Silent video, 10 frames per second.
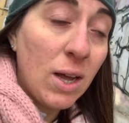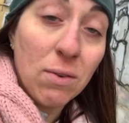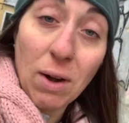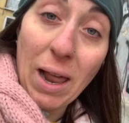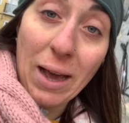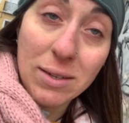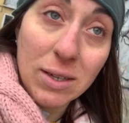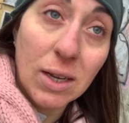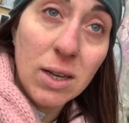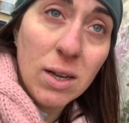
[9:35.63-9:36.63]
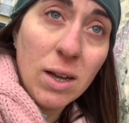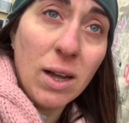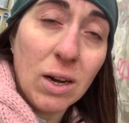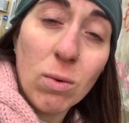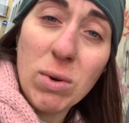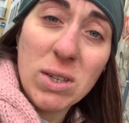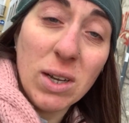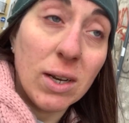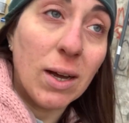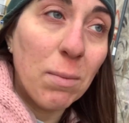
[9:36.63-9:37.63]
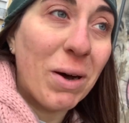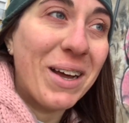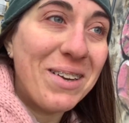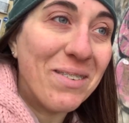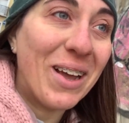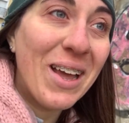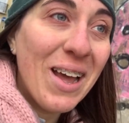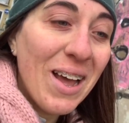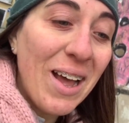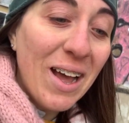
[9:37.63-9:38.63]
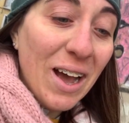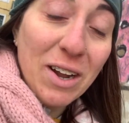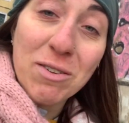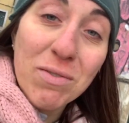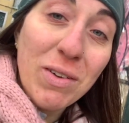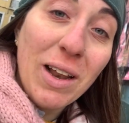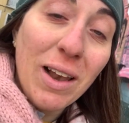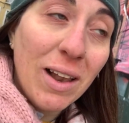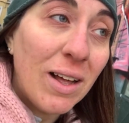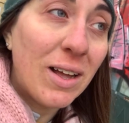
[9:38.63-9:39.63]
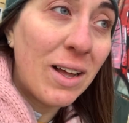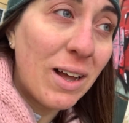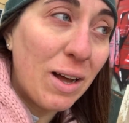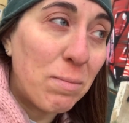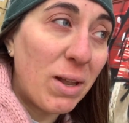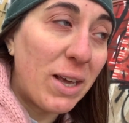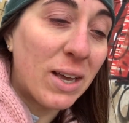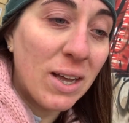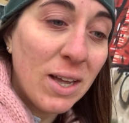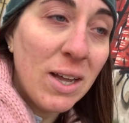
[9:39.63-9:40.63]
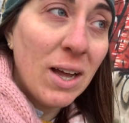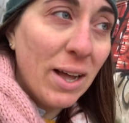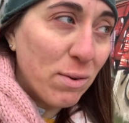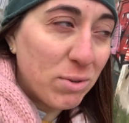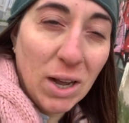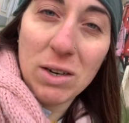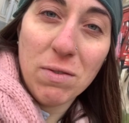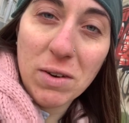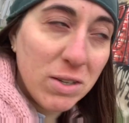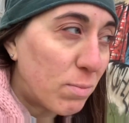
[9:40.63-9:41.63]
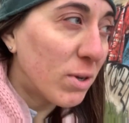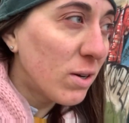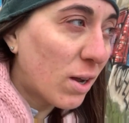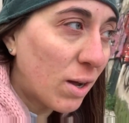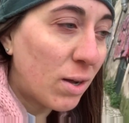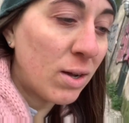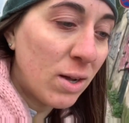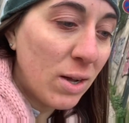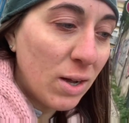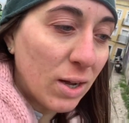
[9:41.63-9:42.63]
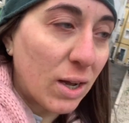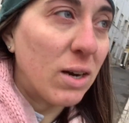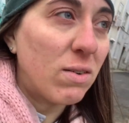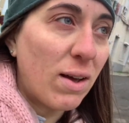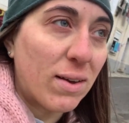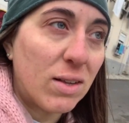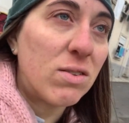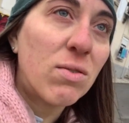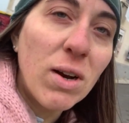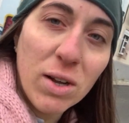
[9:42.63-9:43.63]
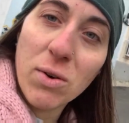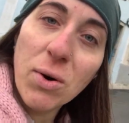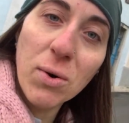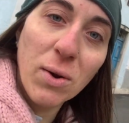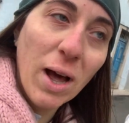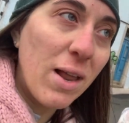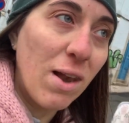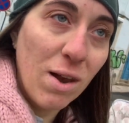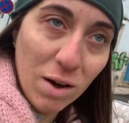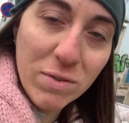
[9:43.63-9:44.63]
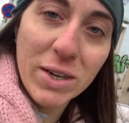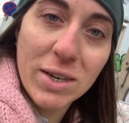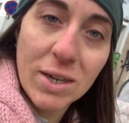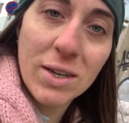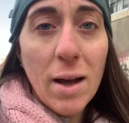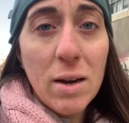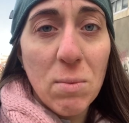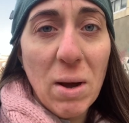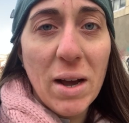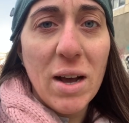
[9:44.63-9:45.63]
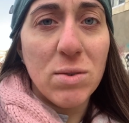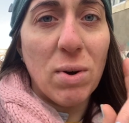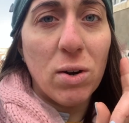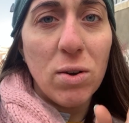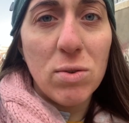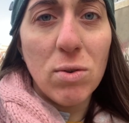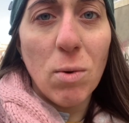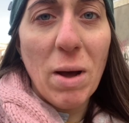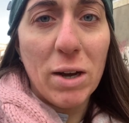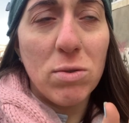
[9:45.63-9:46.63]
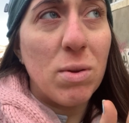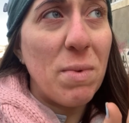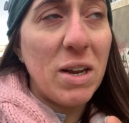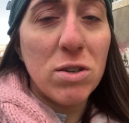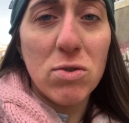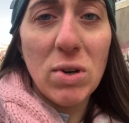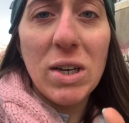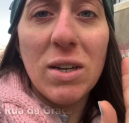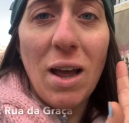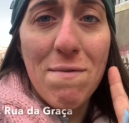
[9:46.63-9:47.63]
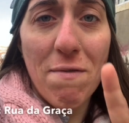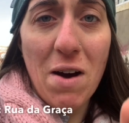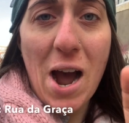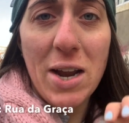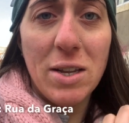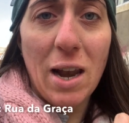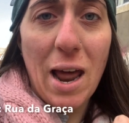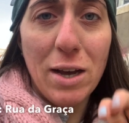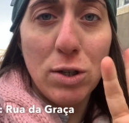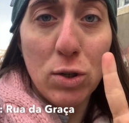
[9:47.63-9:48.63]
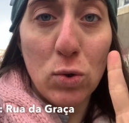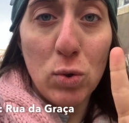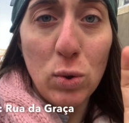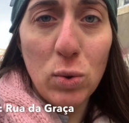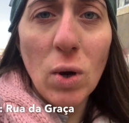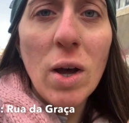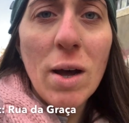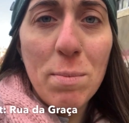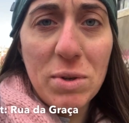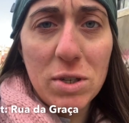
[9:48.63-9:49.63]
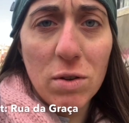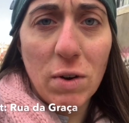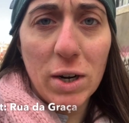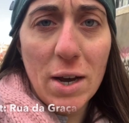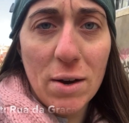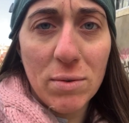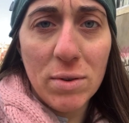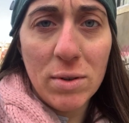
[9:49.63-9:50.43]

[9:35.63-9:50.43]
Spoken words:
relaxing, and I always say that, but anyway, I do feel I'm like outside of Lisbon, kind of like, it's really cool, I love it. Anyway, guys, we're going to go back to the main street and find the last two pieces of art now.